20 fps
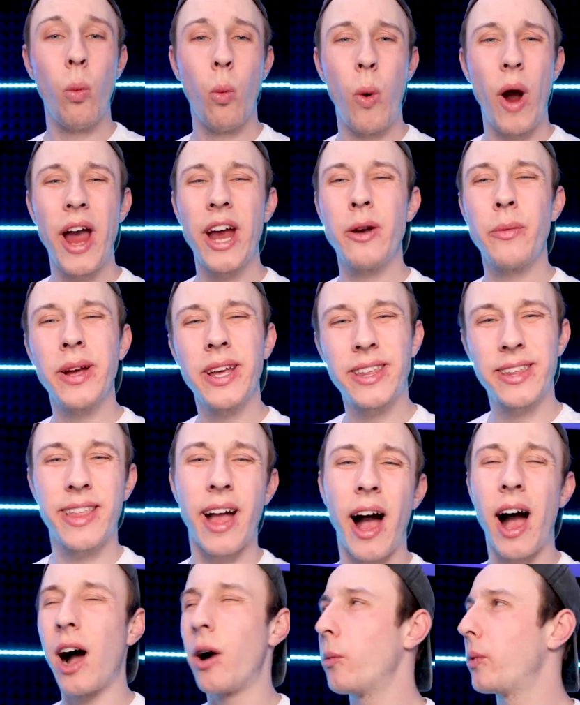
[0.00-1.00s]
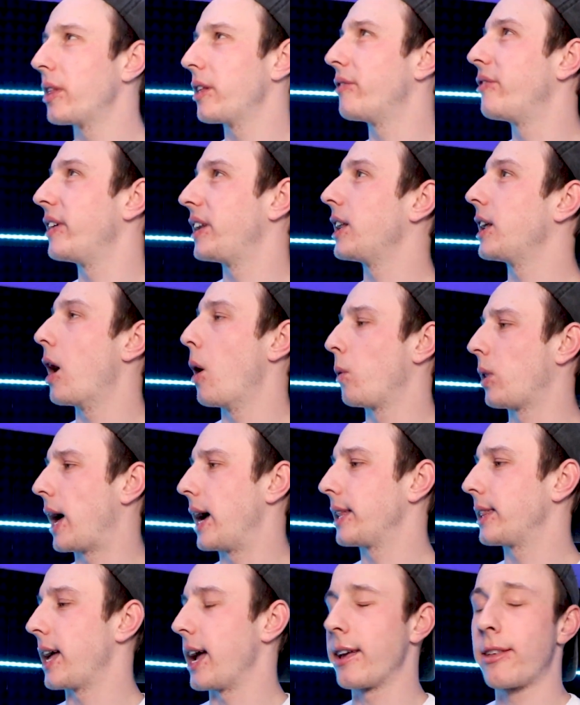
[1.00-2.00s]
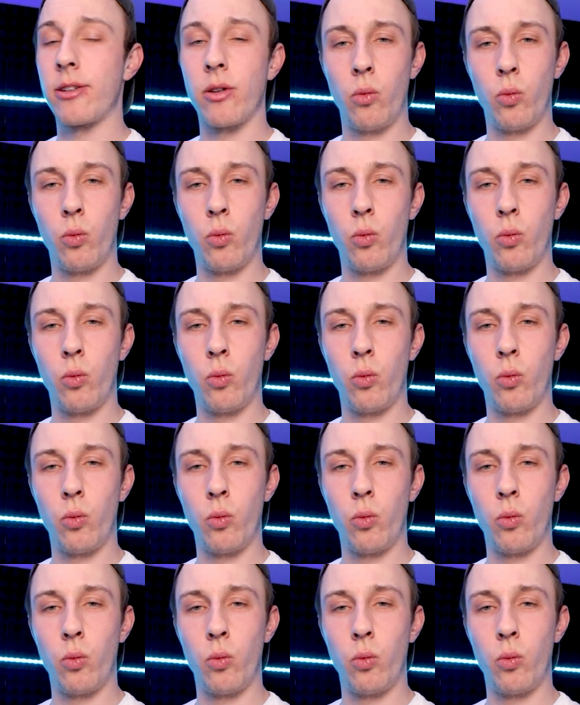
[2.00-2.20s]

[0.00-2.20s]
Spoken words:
where do we start with a video like this?